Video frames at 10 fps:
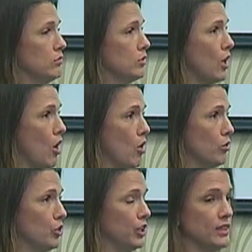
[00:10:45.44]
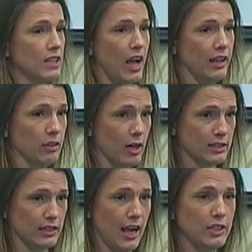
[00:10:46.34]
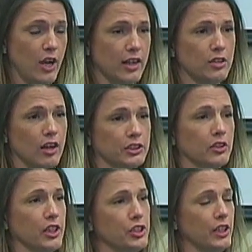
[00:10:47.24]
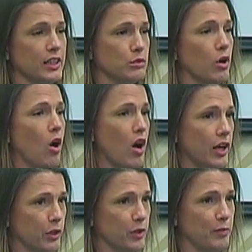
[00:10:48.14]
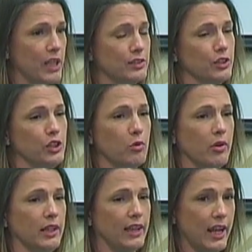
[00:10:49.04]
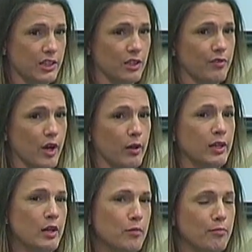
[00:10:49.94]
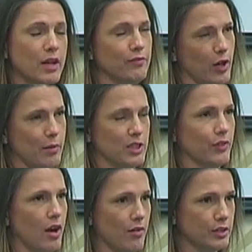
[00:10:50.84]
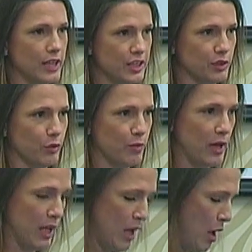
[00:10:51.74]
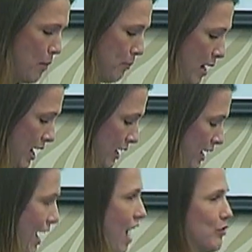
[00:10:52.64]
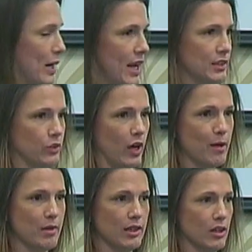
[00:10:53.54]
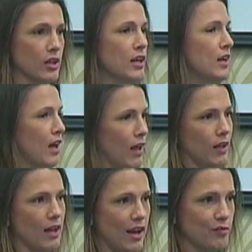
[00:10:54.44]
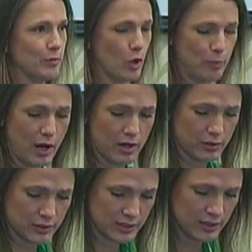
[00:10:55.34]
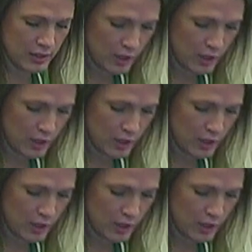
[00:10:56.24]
So she's not interested. I try to talk to her and she doesn't want to argue with me, so she won't engage in a very much of a conversation with me. But everybody has a grandmother. A lot of them are opposed.